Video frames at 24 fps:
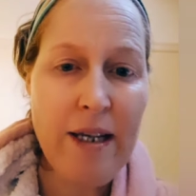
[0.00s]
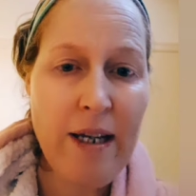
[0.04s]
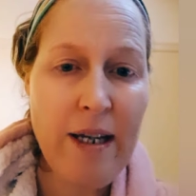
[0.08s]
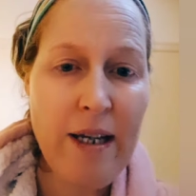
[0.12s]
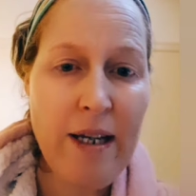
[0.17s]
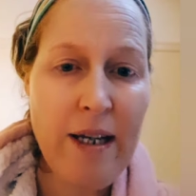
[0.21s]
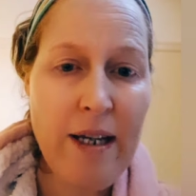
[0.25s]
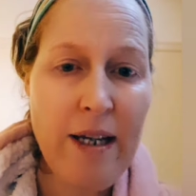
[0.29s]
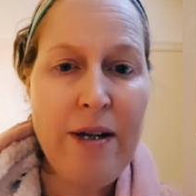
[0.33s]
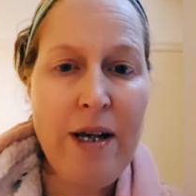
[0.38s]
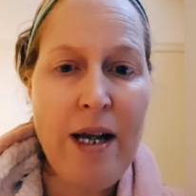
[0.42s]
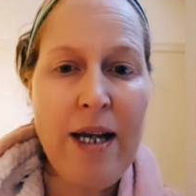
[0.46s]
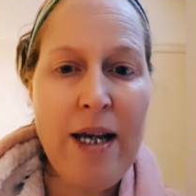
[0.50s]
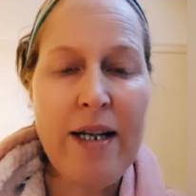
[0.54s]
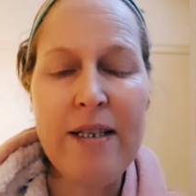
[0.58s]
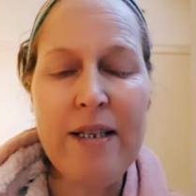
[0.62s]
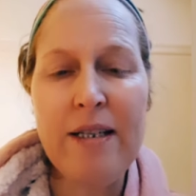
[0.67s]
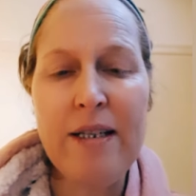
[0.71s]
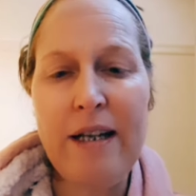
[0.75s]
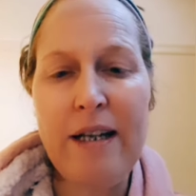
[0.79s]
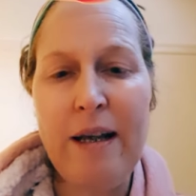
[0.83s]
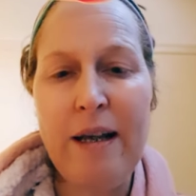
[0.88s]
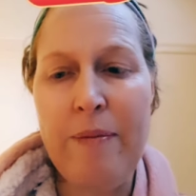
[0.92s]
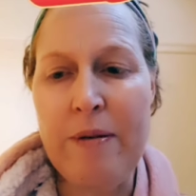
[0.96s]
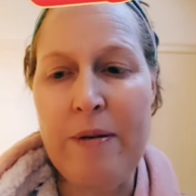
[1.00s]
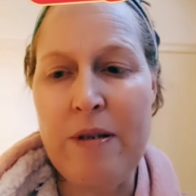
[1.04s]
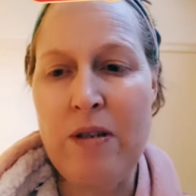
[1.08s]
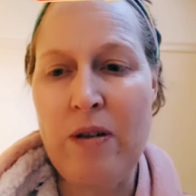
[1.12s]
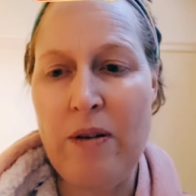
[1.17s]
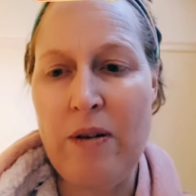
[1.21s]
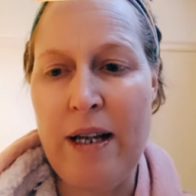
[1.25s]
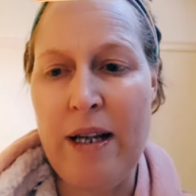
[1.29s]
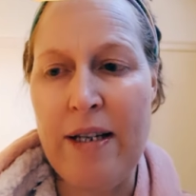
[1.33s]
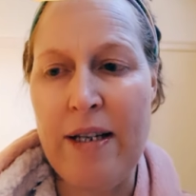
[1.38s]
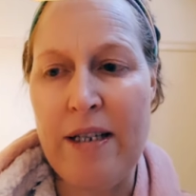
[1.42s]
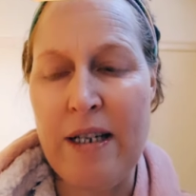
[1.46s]
Yeah, it is an app.
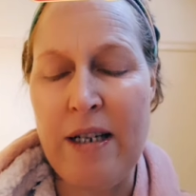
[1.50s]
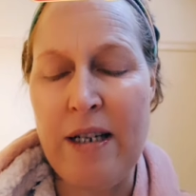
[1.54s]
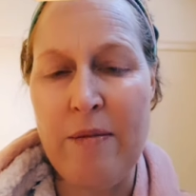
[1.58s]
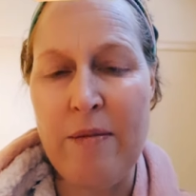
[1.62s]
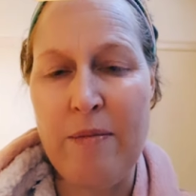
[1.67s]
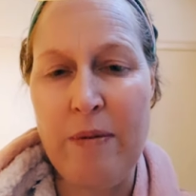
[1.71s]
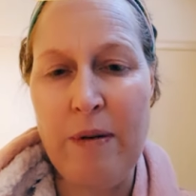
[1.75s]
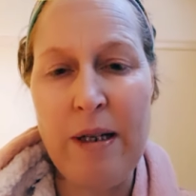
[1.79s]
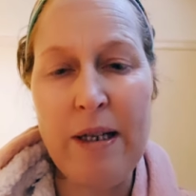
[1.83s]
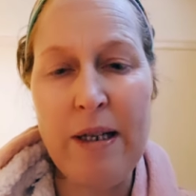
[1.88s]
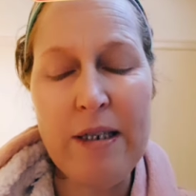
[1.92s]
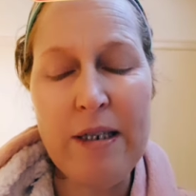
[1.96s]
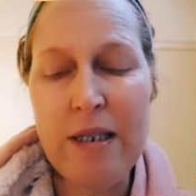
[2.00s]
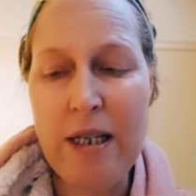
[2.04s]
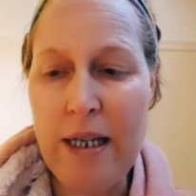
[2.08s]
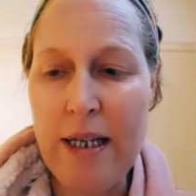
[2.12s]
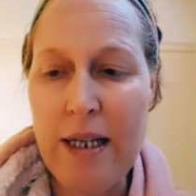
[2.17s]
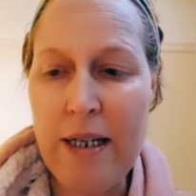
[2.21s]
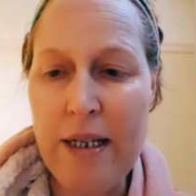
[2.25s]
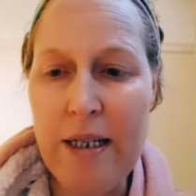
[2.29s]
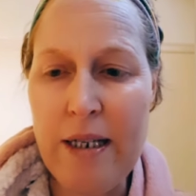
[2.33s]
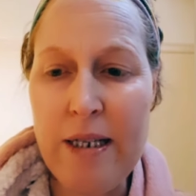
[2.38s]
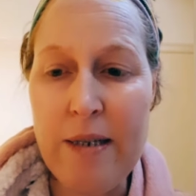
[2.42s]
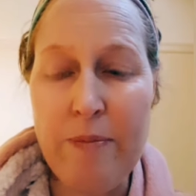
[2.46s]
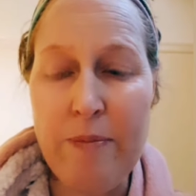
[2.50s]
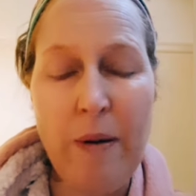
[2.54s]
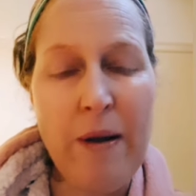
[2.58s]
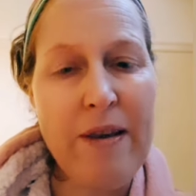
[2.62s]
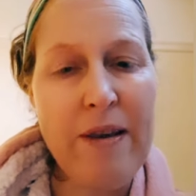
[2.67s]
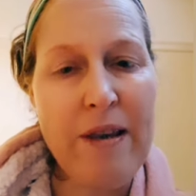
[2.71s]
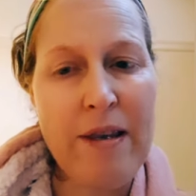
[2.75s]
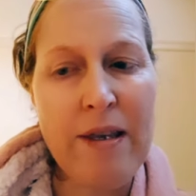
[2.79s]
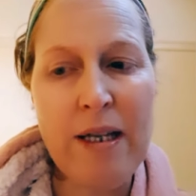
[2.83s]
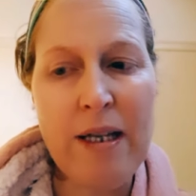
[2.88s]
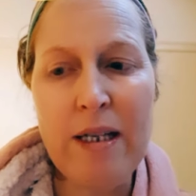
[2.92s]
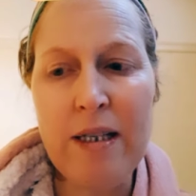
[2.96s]
It's not that deep. It is.
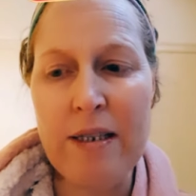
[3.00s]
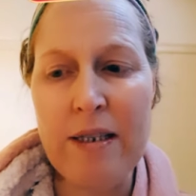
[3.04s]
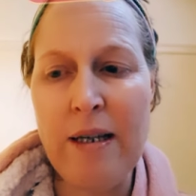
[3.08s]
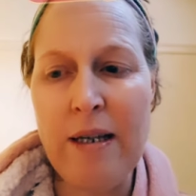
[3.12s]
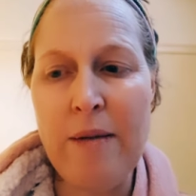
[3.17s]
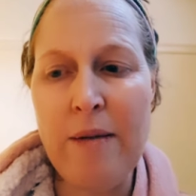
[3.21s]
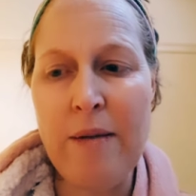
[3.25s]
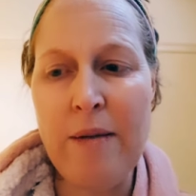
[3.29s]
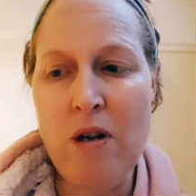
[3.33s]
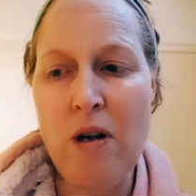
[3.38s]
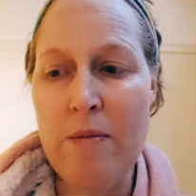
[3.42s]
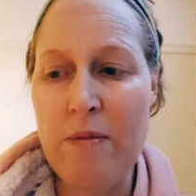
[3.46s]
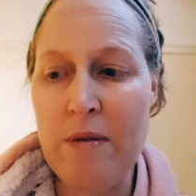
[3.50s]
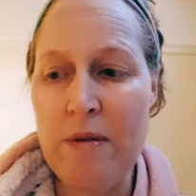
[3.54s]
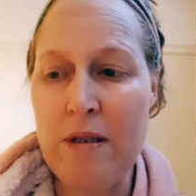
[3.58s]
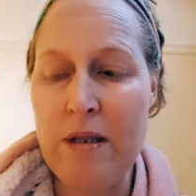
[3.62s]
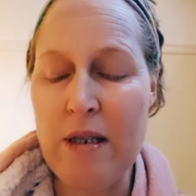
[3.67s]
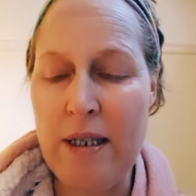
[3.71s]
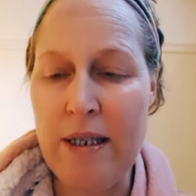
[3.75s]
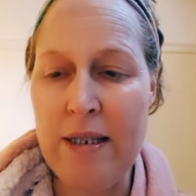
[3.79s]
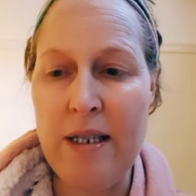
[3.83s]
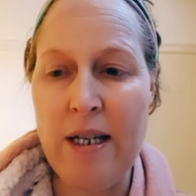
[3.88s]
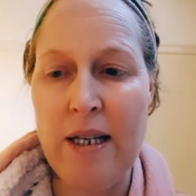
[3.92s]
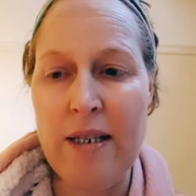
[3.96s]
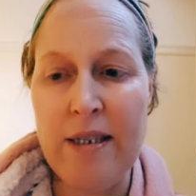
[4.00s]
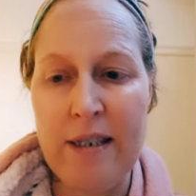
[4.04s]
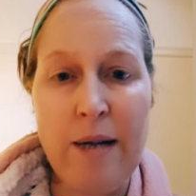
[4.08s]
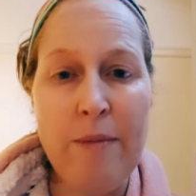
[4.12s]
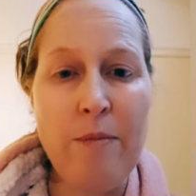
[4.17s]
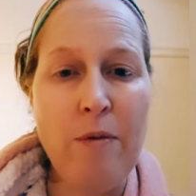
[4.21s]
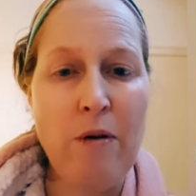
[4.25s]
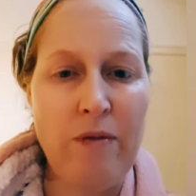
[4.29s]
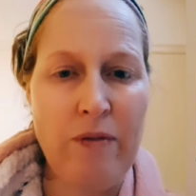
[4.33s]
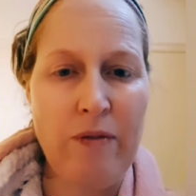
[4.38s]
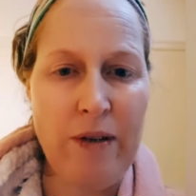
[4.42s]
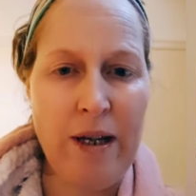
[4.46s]
But the thing is, sometimes it
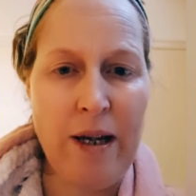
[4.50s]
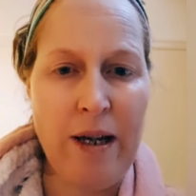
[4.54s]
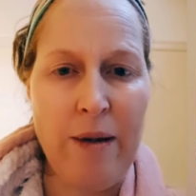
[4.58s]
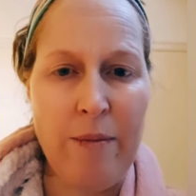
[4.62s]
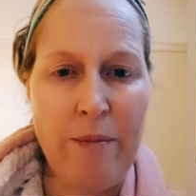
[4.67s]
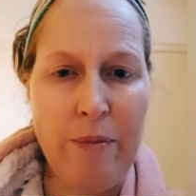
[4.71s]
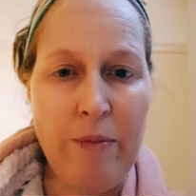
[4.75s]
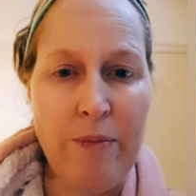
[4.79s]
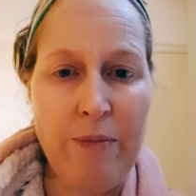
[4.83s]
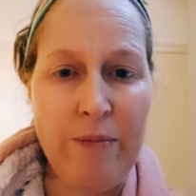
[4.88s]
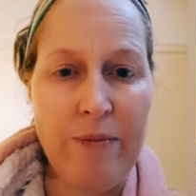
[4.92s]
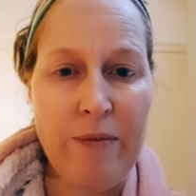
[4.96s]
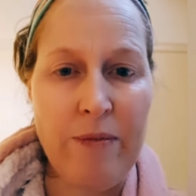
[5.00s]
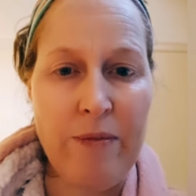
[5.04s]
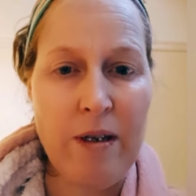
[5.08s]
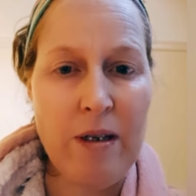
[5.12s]
does come off the app.